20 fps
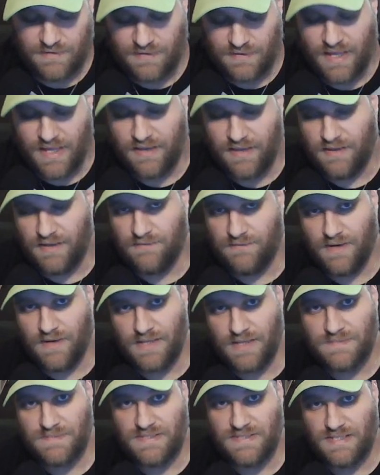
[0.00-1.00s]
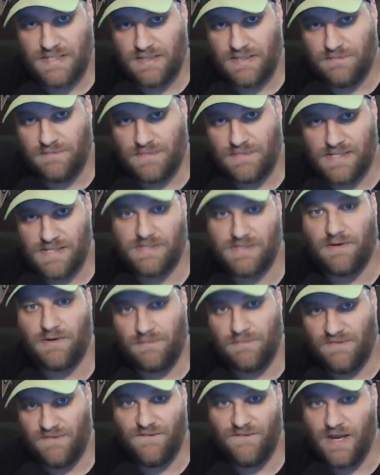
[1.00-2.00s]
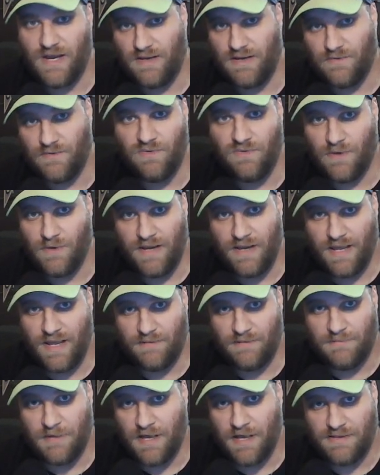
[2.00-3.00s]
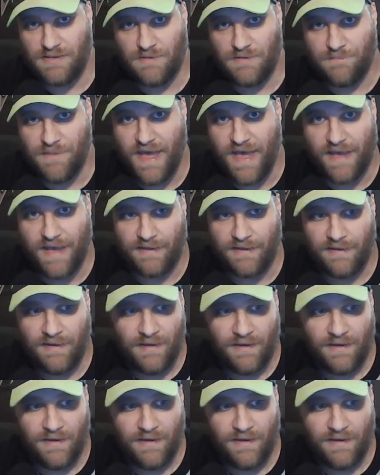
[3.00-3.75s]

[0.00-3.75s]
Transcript: LA Rams team that's going to be fighting with one hand behind their back